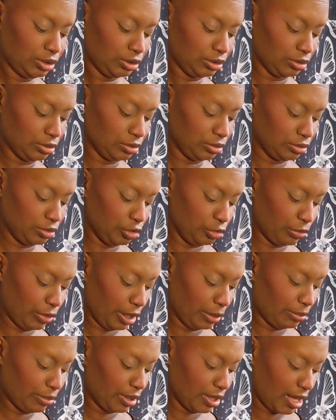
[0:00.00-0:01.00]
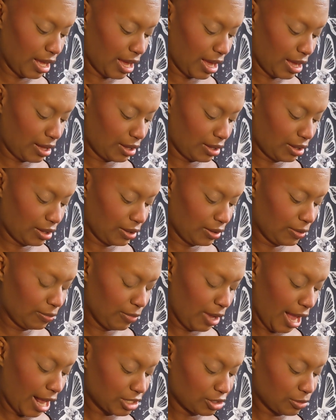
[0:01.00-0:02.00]
to do my black.
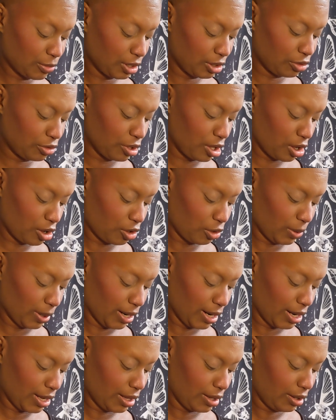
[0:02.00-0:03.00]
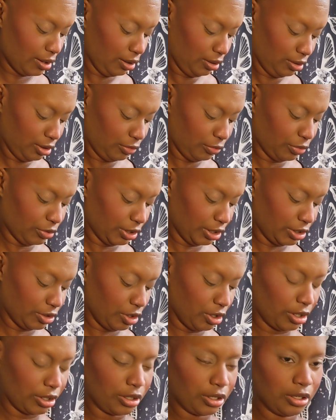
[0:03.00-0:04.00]
Actually, I'm going to do a gray, a really
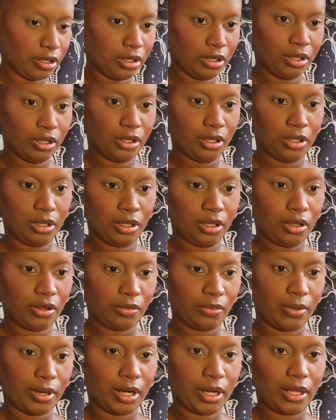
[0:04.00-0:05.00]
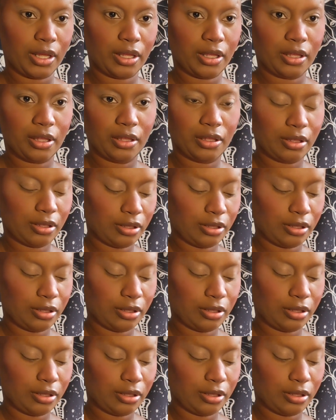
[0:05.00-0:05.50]
dark gray.